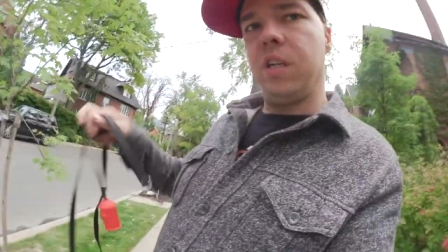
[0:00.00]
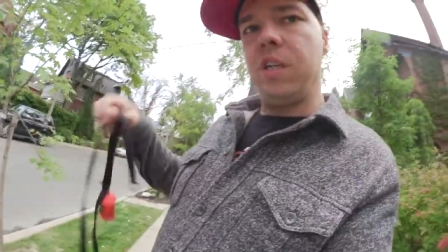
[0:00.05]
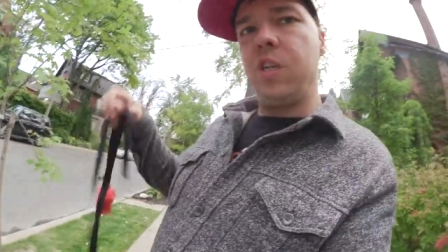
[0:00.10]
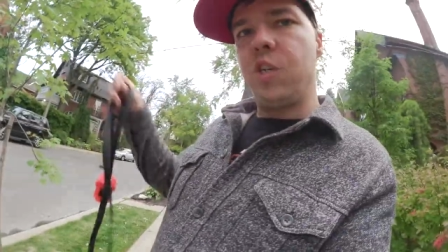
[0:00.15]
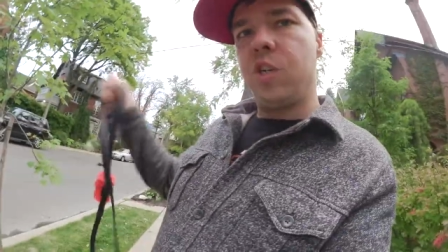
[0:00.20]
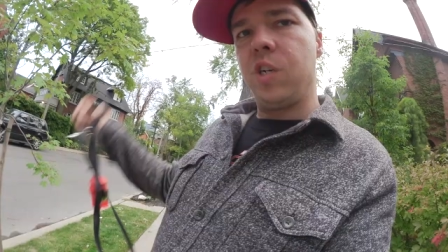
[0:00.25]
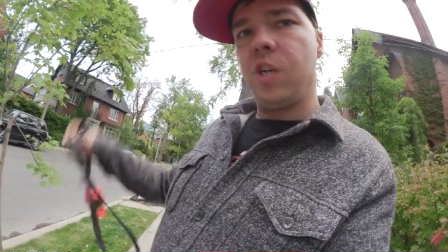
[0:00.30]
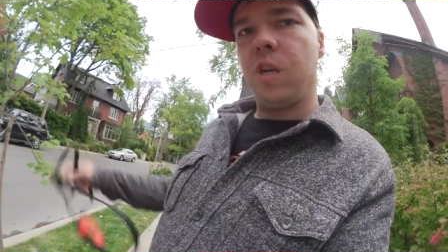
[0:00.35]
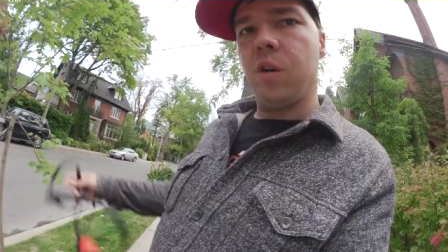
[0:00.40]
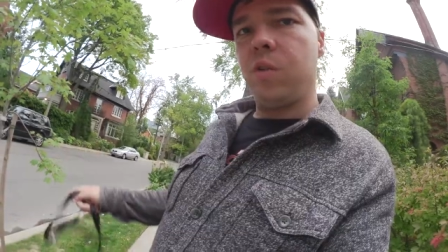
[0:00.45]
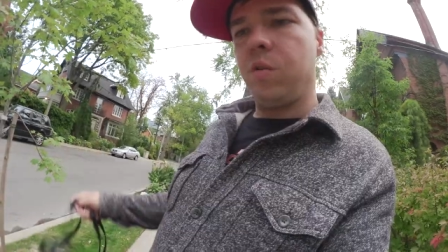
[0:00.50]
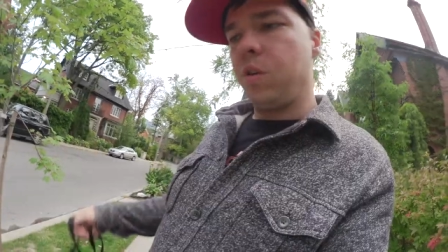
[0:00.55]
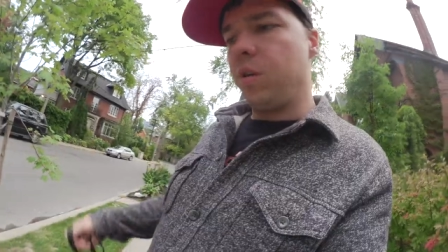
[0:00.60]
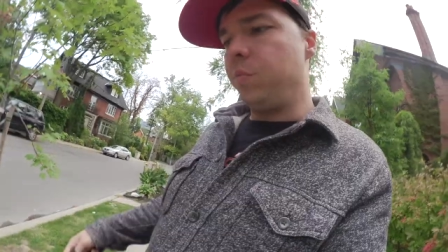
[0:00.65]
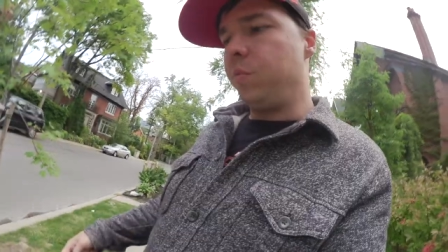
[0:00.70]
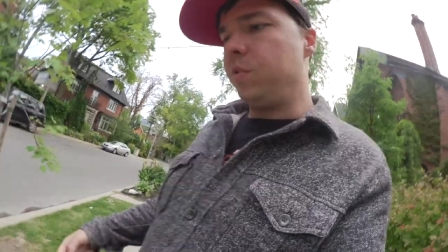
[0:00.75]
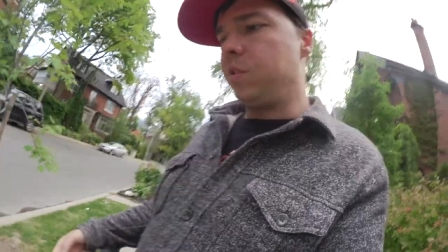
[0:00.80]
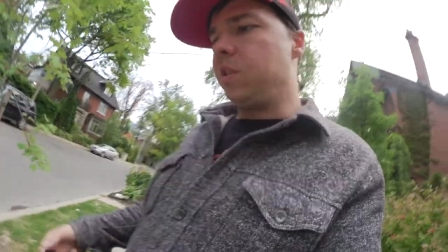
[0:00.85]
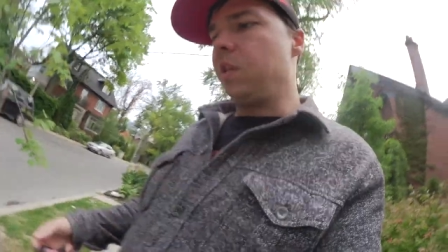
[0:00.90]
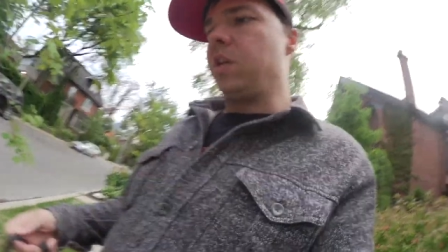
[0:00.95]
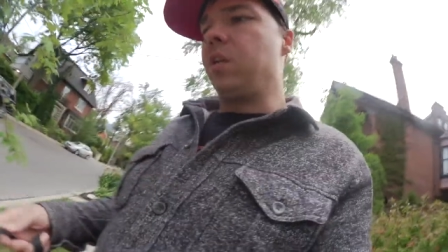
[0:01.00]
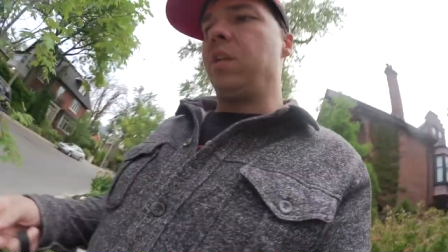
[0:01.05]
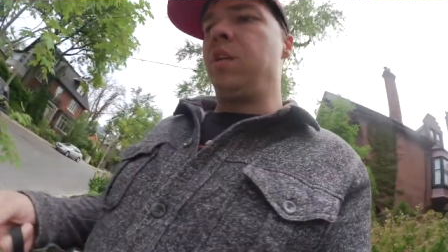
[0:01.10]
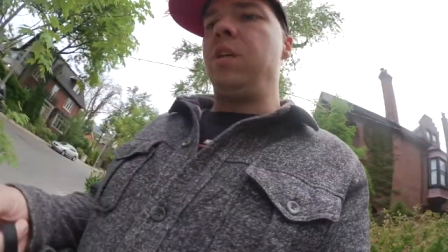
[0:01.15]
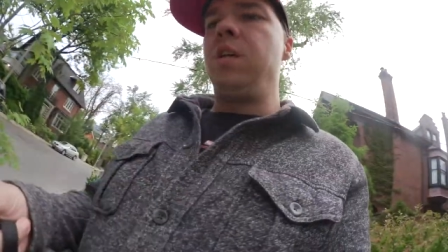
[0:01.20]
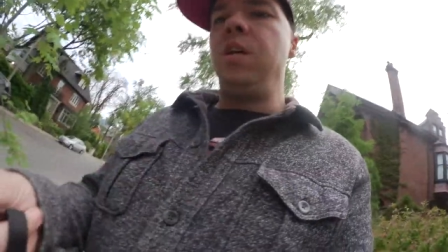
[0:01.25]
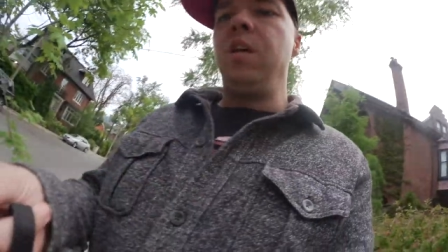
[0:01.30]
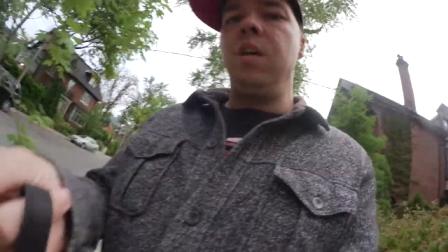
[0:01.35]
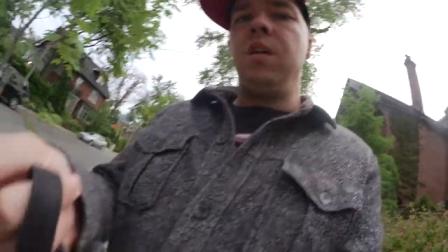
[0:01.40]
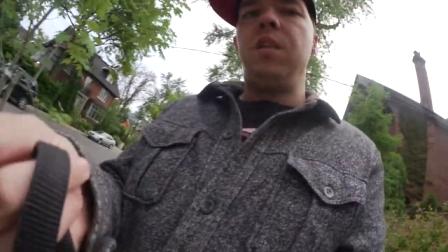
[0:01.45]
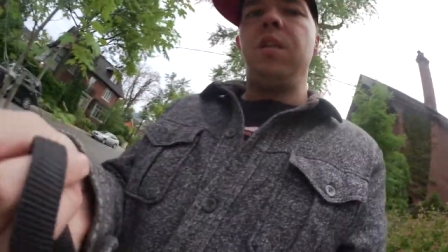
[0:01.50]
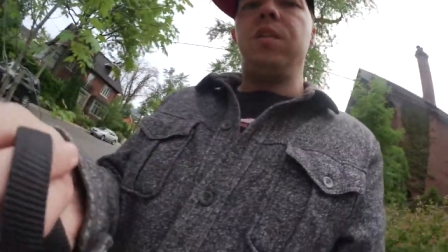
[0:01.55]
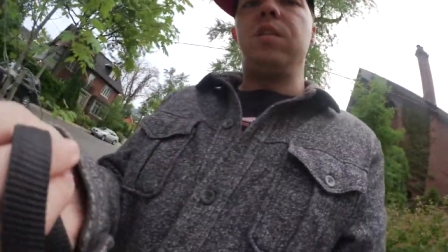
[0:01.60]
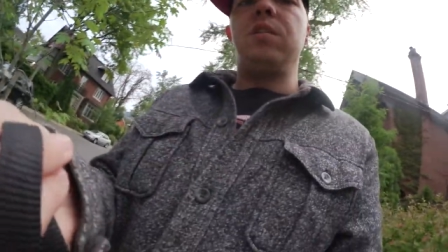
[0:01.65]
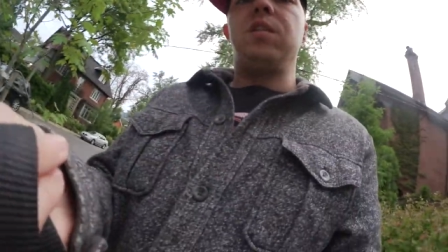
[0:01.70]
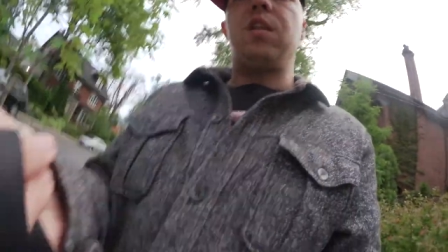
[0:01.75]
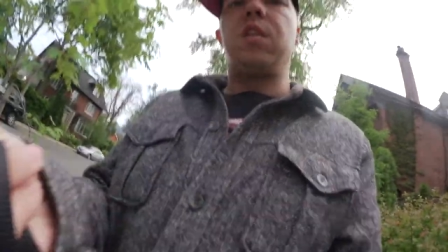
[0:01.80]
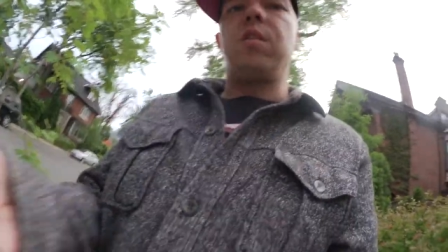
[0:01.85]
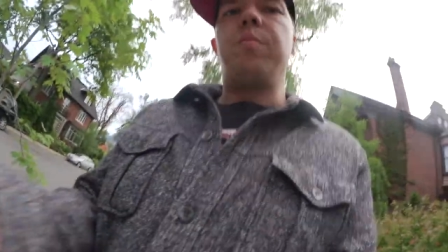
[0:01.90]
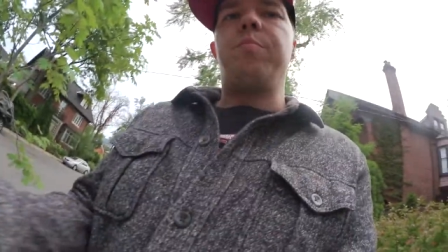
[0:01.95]
leash. Hold on one second. This
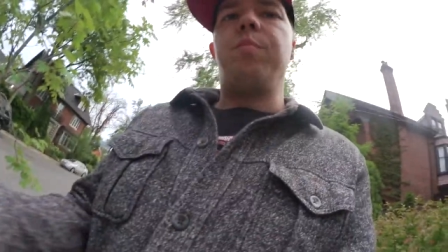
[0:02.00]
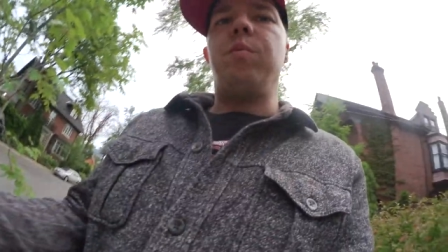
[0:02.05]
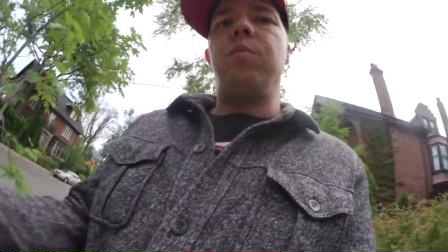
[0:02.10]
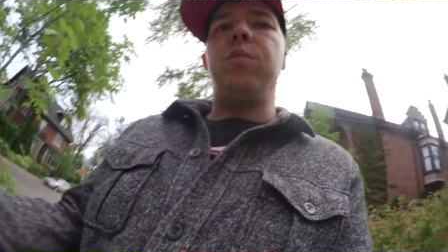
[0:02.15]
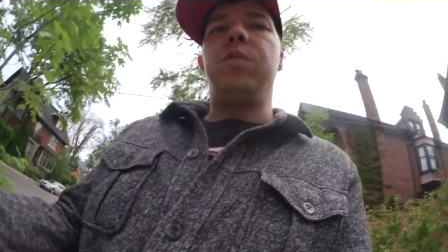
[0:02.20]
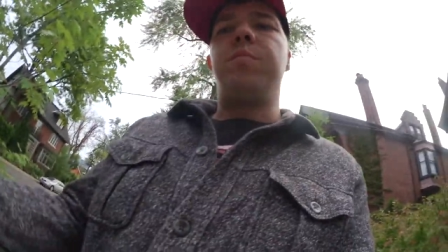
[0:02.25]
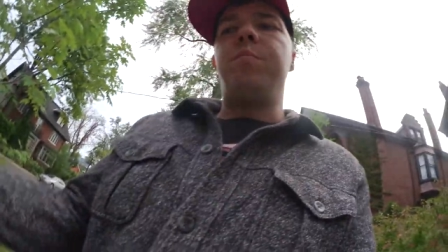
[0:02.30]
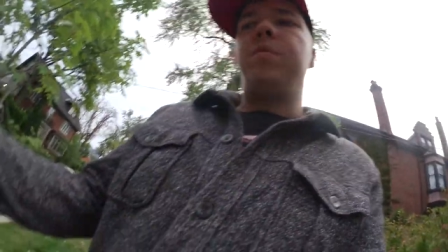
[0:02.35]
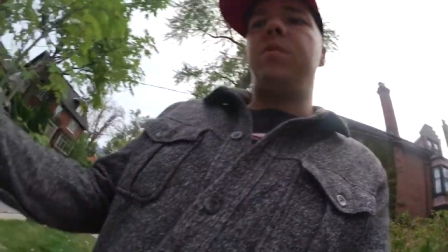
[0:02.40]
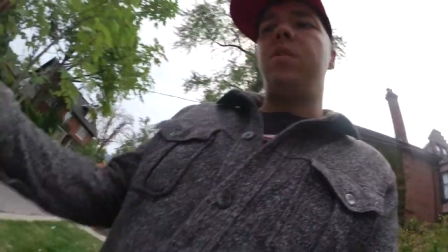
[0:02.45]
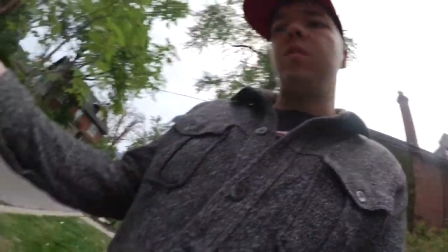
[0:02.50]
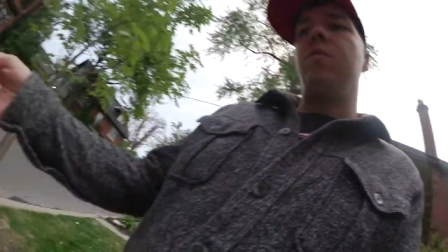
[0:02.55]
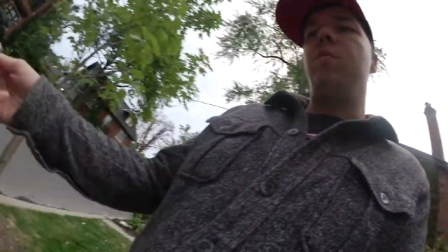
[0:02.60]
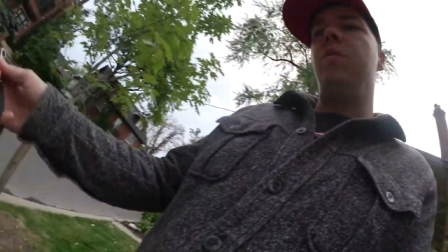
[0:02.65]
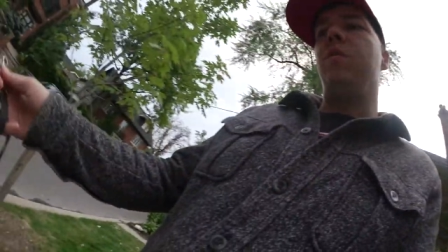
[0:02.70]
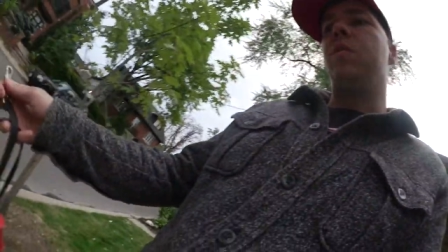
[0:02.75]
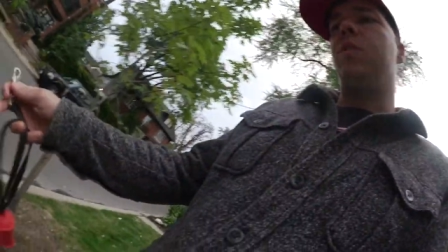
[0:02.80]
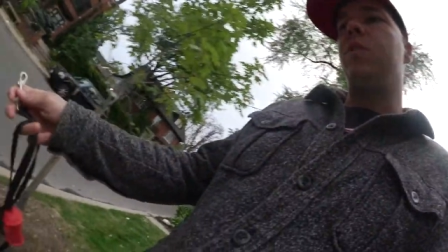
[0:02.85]
is like the bonus material